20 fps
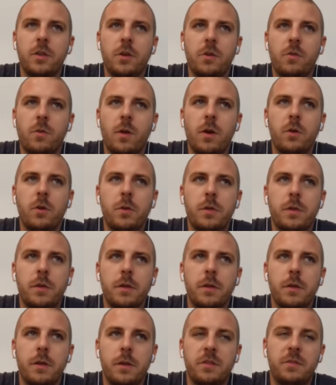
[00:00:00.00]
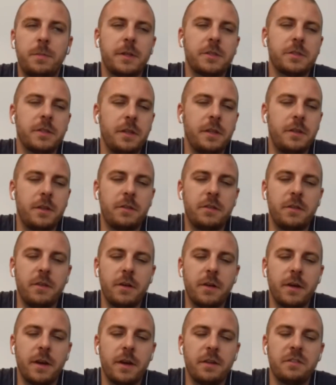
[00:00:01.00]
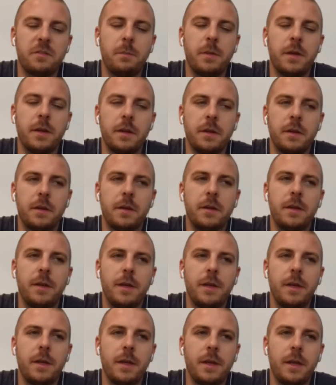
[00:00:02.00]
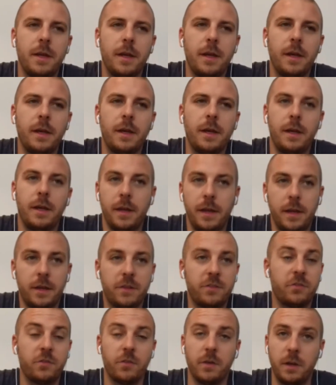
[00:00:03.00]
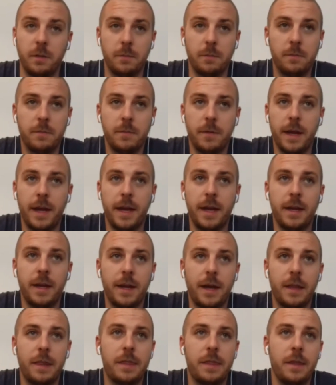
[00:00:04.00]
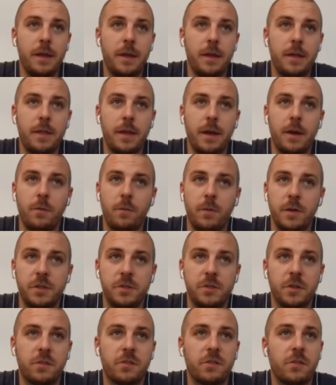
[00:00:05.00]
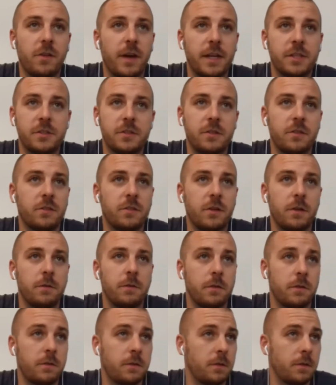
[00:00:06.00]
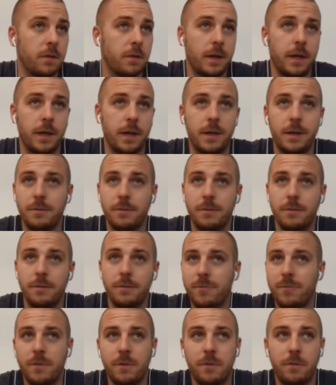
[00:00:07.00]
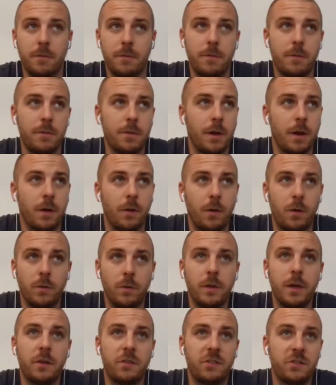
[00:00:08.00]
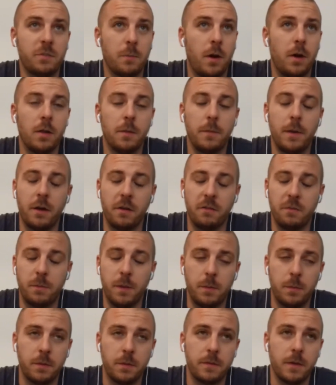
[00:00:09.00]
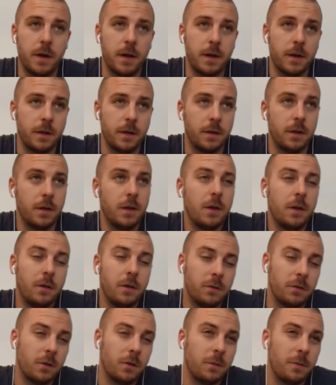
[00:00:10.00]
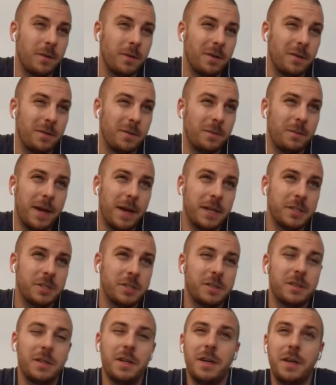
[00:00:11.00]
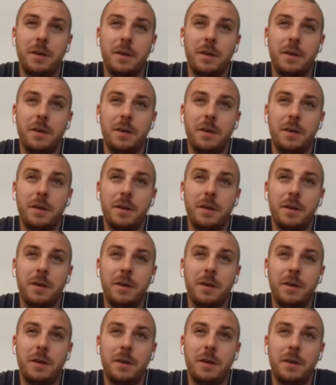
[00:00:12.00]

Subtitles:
growth, especially this year, has been extreme, and I think that we just scratched the surface. Like, only a small amount of people have got in. So imagine